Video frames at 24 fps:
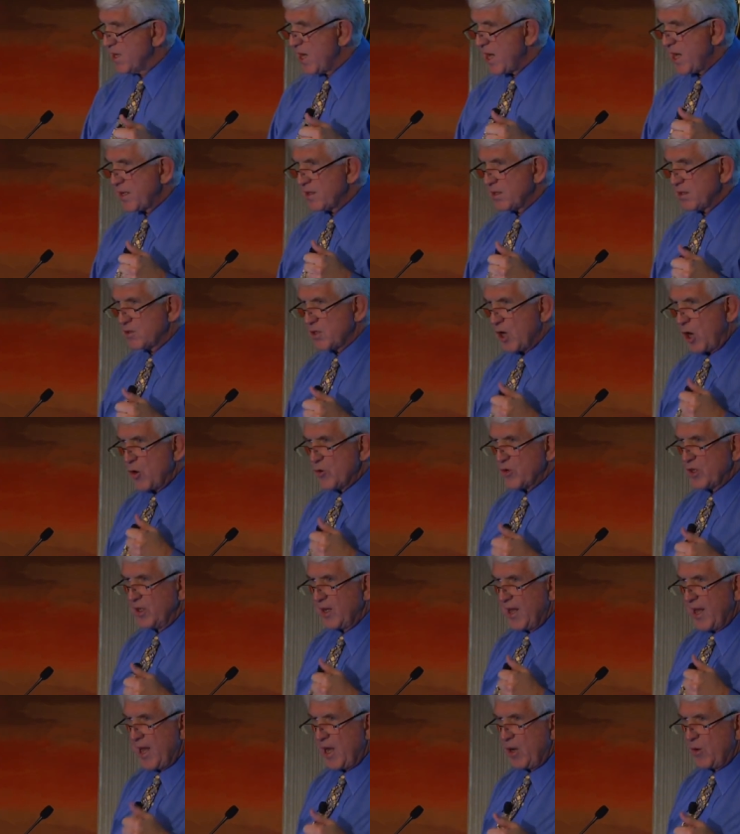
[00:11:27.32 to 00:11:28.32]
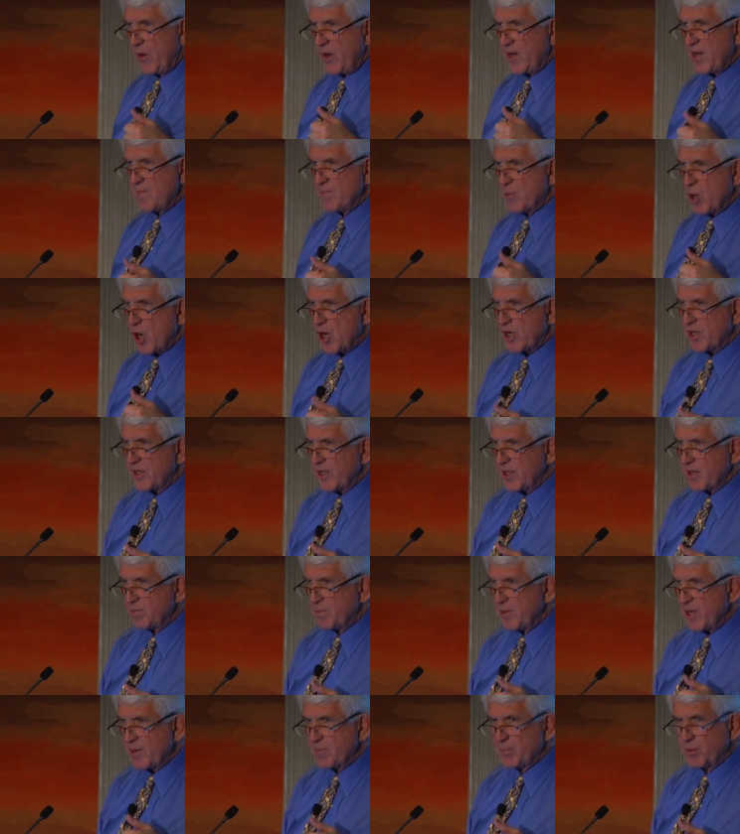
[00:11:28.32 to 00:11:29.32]
not, don't allow any
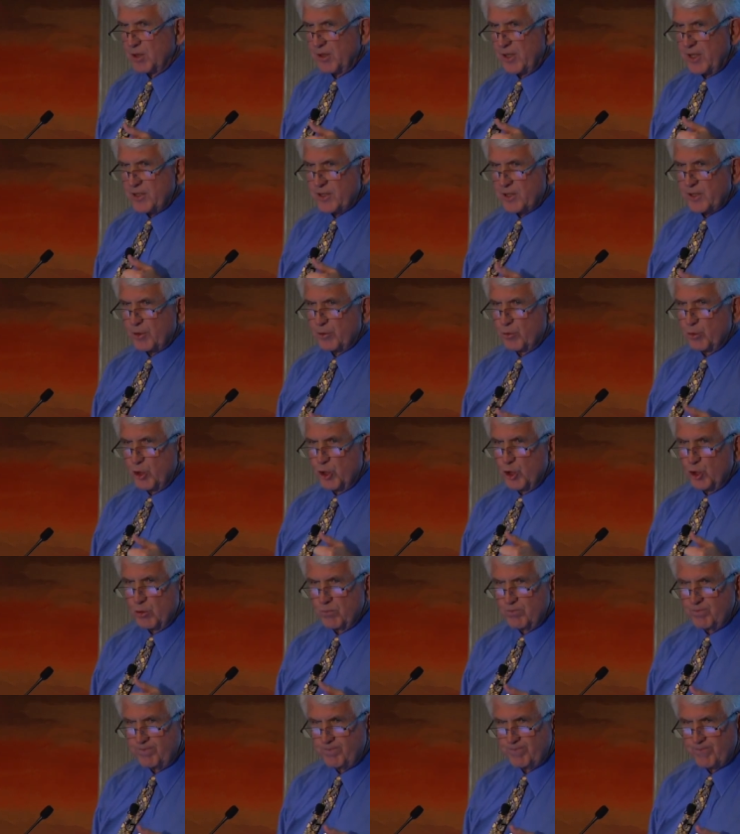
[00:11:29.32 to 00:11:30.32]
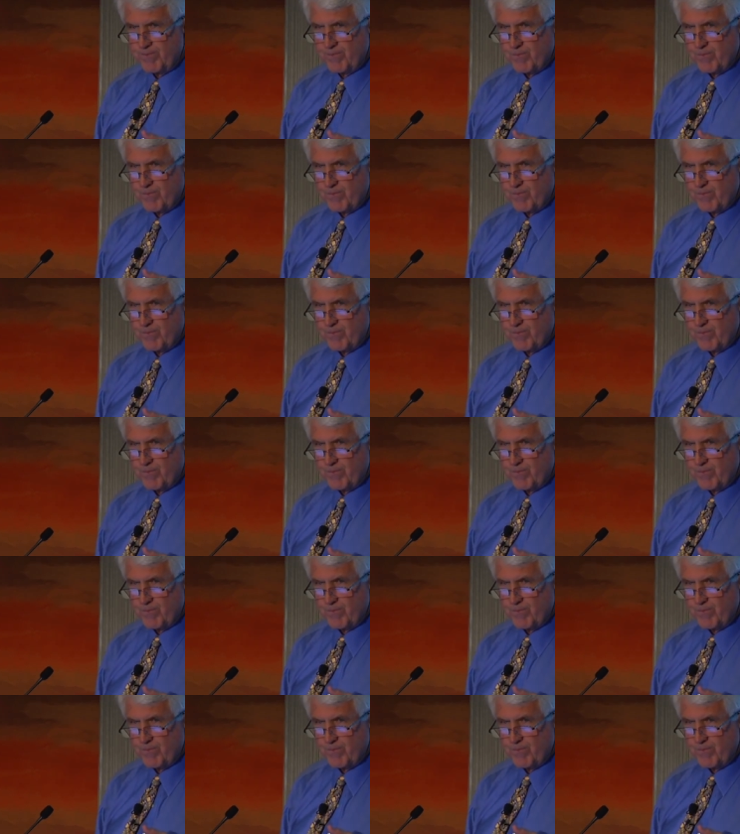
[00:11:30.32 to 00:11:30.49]
marketing people into the room